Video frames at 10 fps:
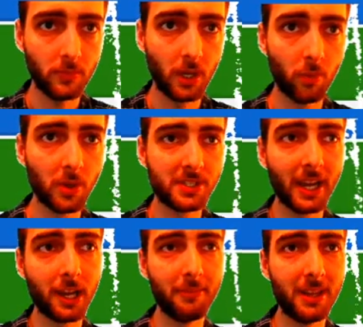What's that
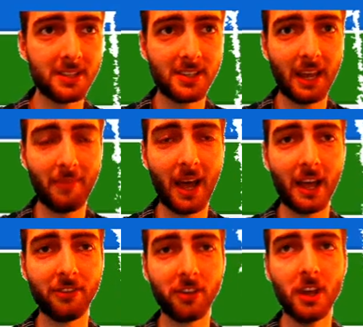going to be the same
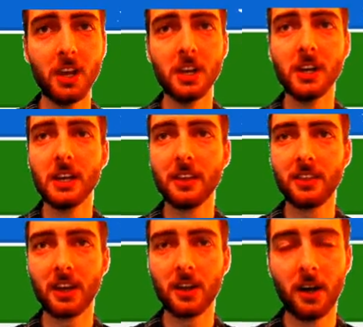as?
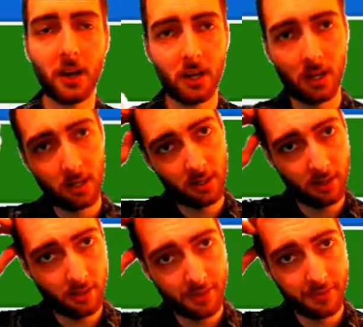Think
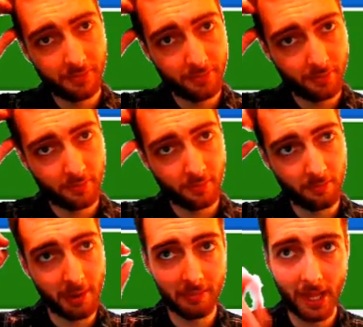of,
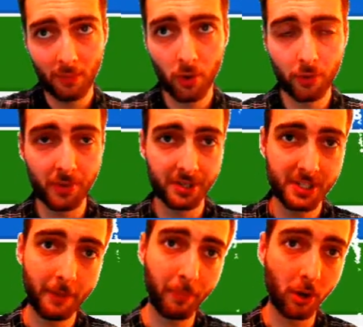remember that word
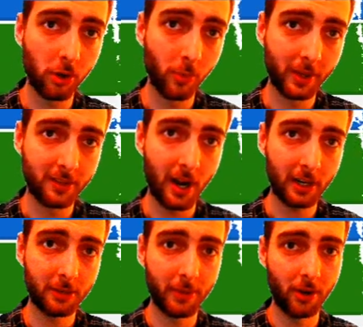reciprocal we talked
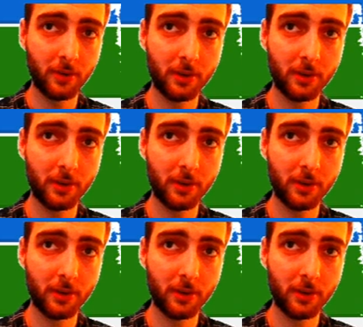about.